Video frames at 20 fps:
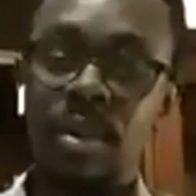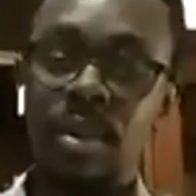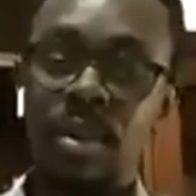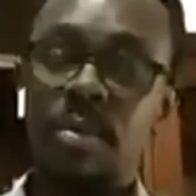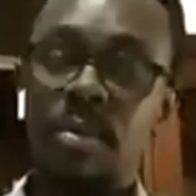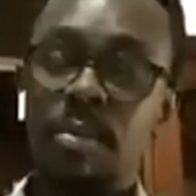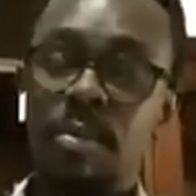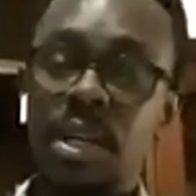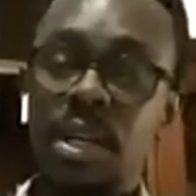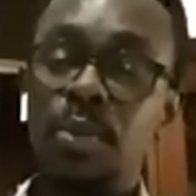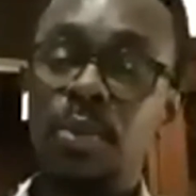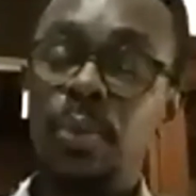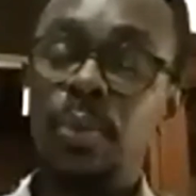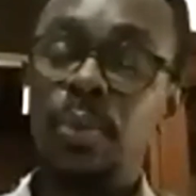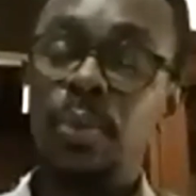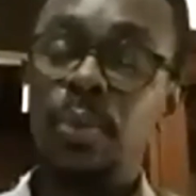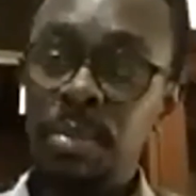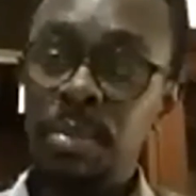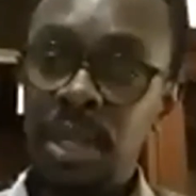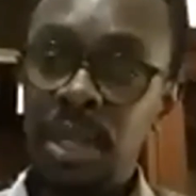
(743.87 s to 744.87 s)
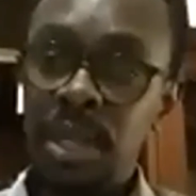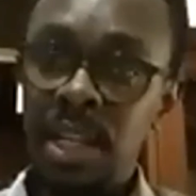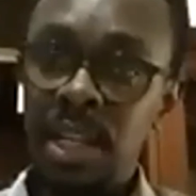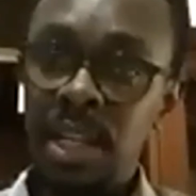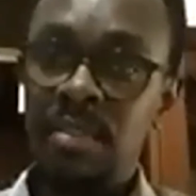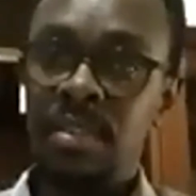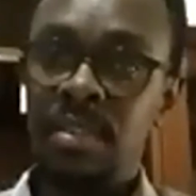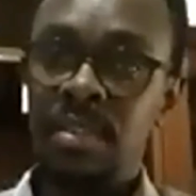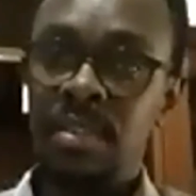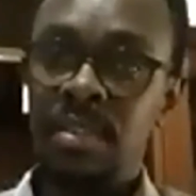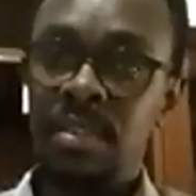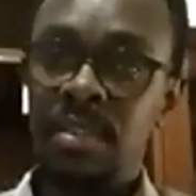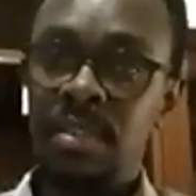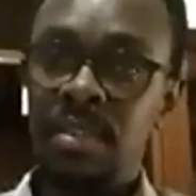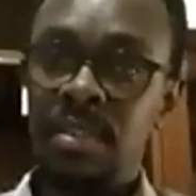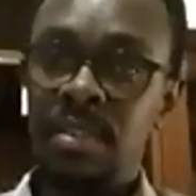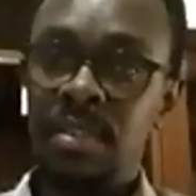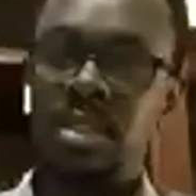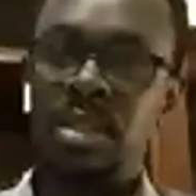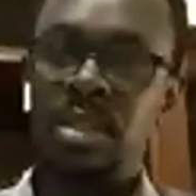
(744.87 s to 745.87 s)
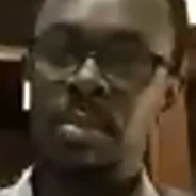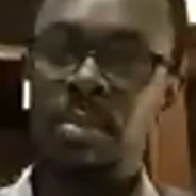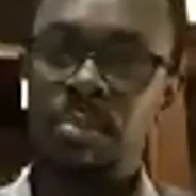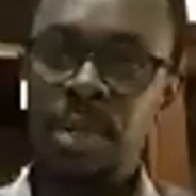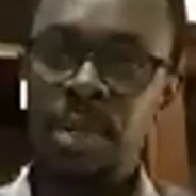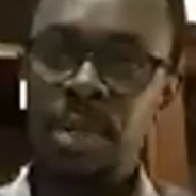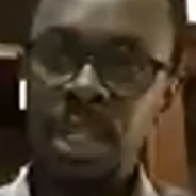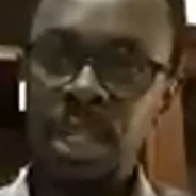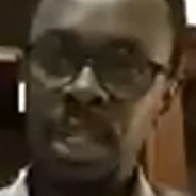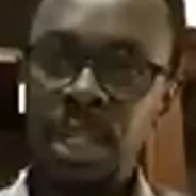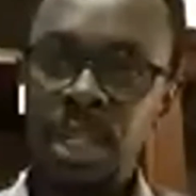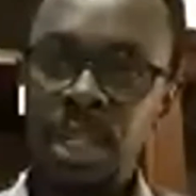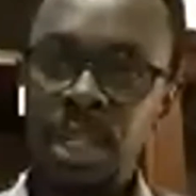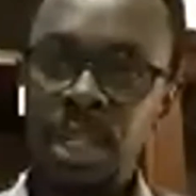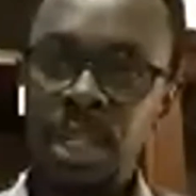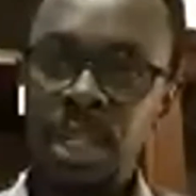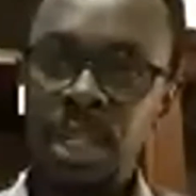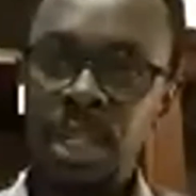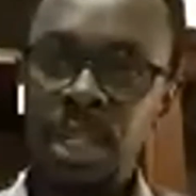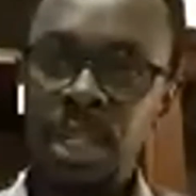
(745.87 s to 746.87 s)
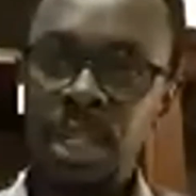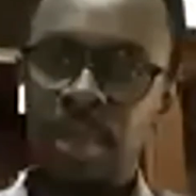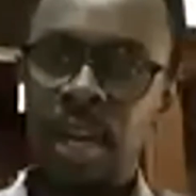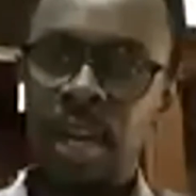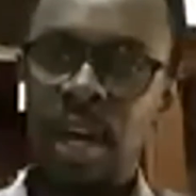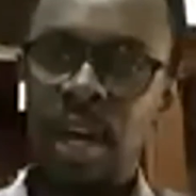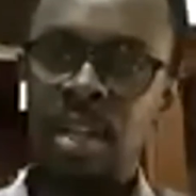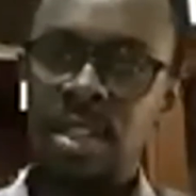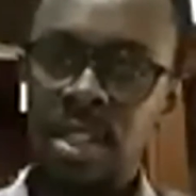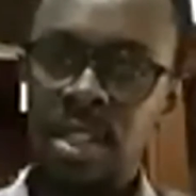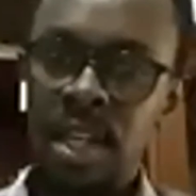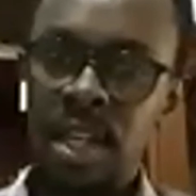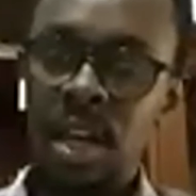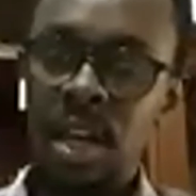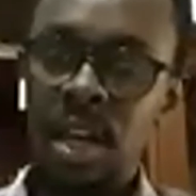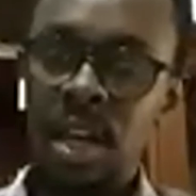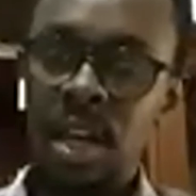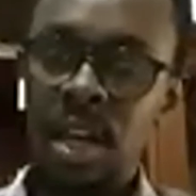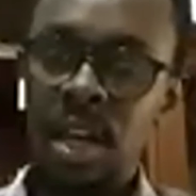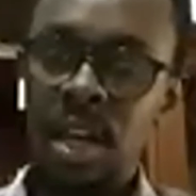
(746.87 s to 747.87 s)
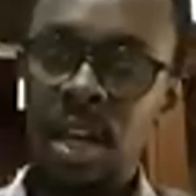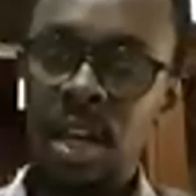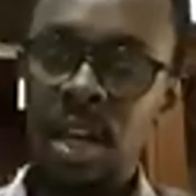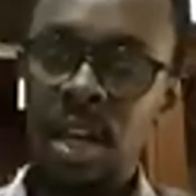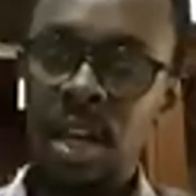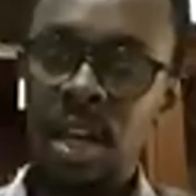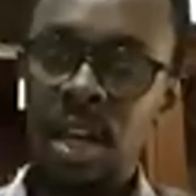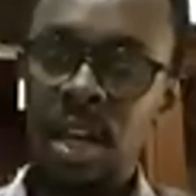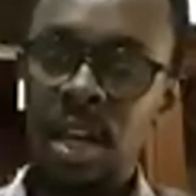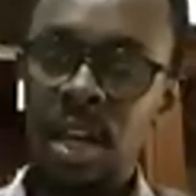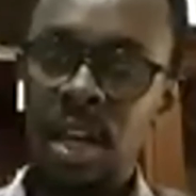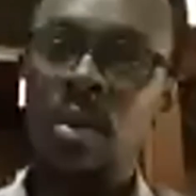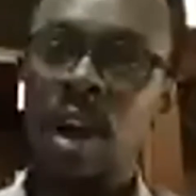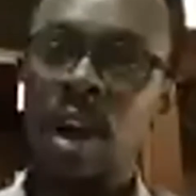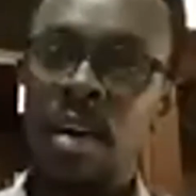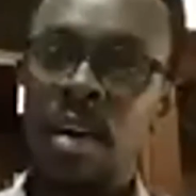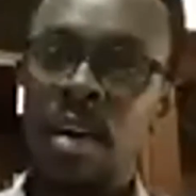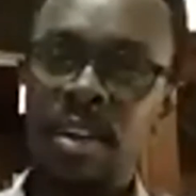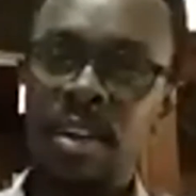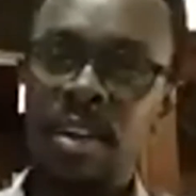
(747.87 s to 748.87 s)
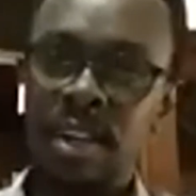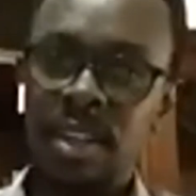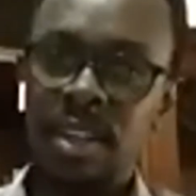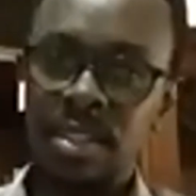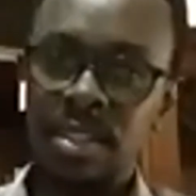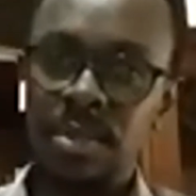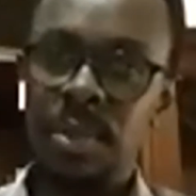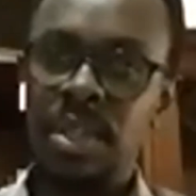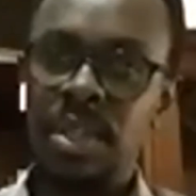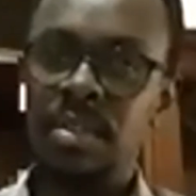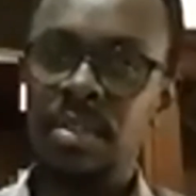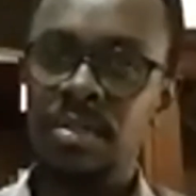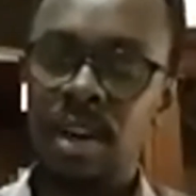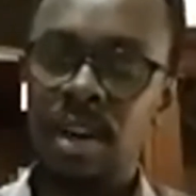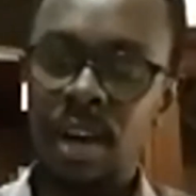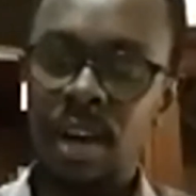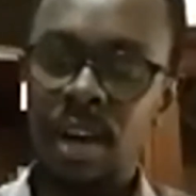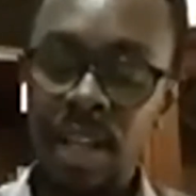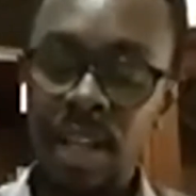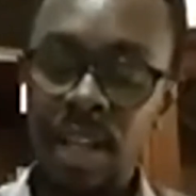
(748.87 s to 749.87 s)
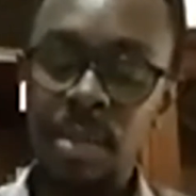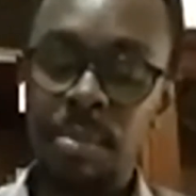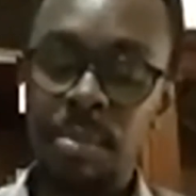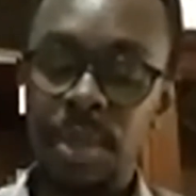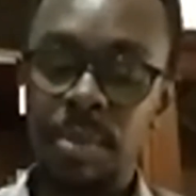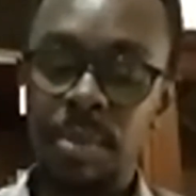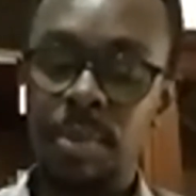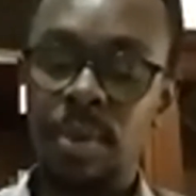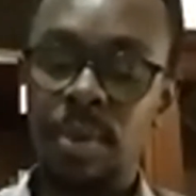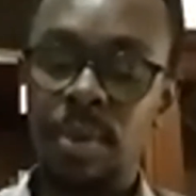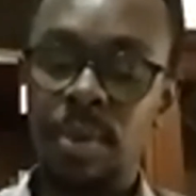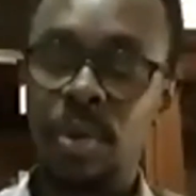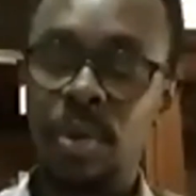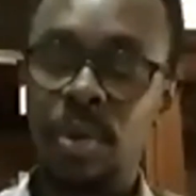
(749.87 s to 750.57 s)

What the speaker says: but we believe that there is a bit that we can share with fellow Africans, with other people,